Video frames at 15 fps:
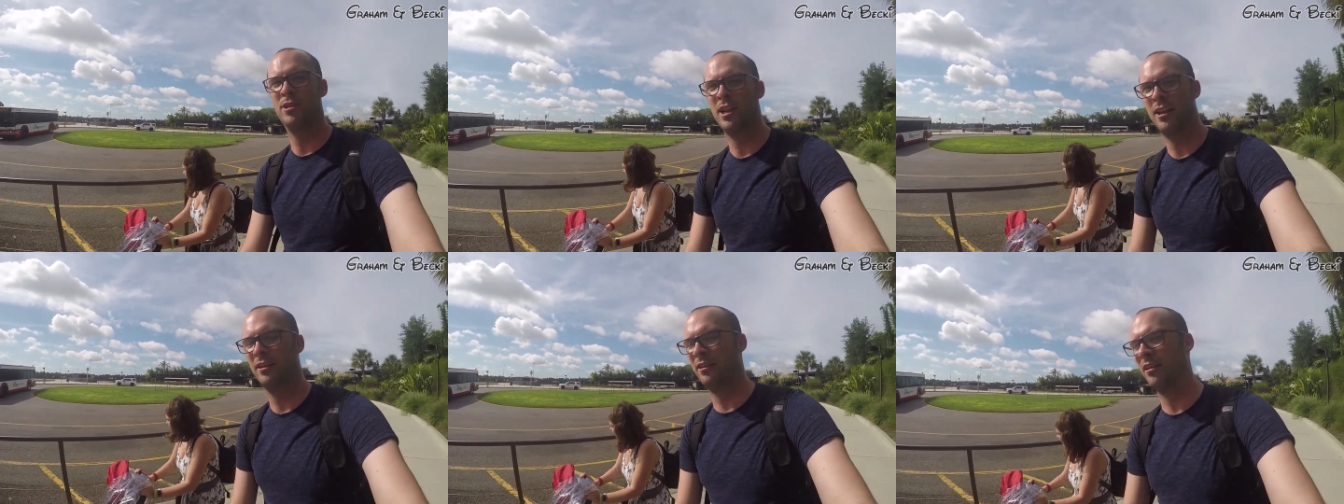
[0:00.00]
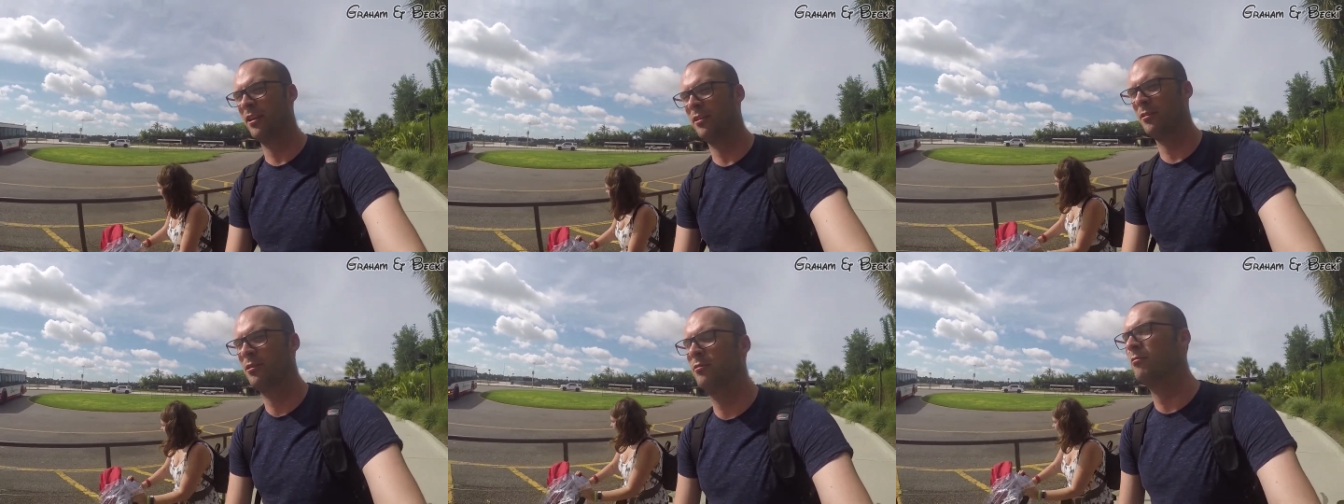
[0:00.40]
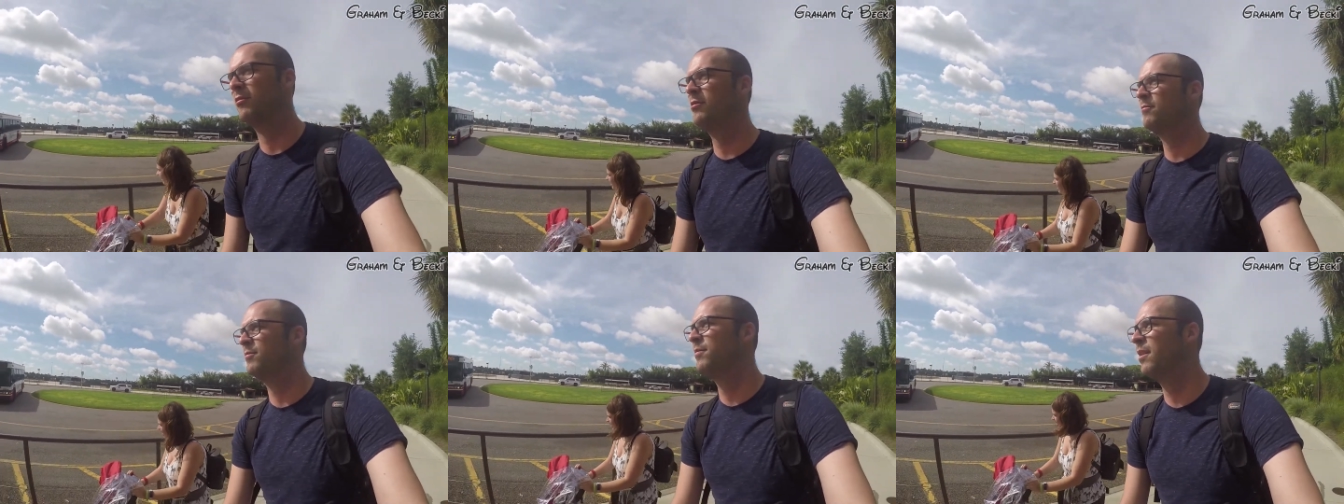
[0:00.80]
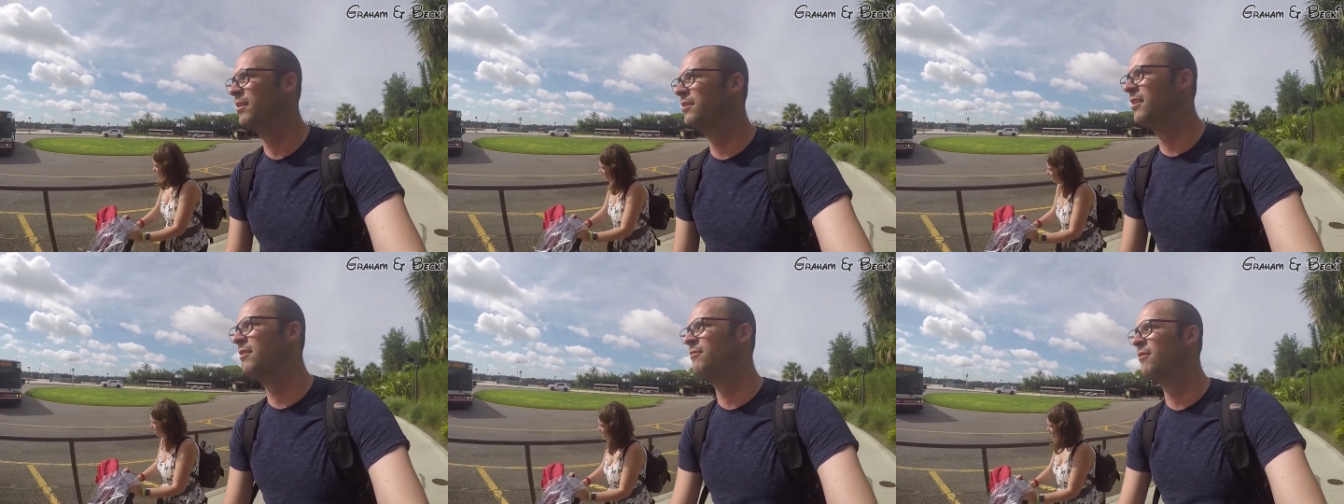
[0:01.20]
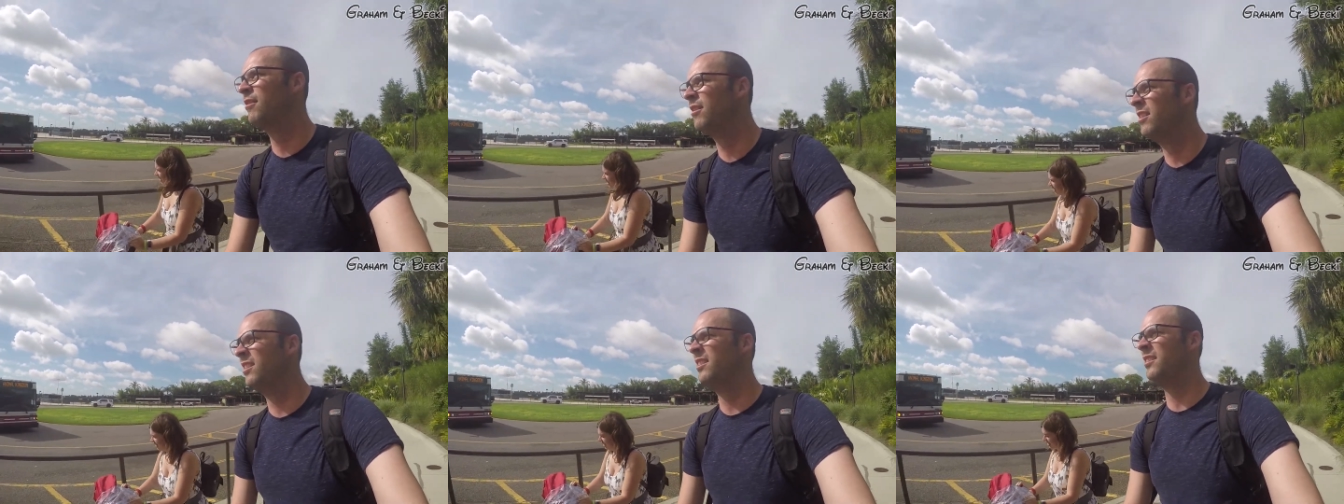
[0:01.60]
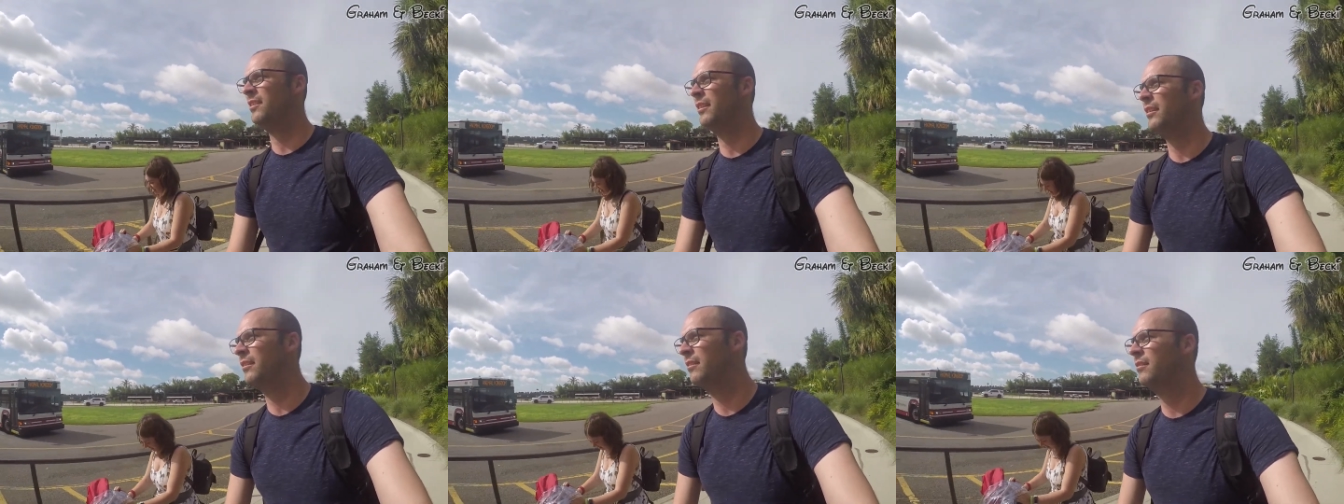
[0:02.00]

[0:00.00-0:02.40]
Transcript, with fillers: checked the girls were plugged in right and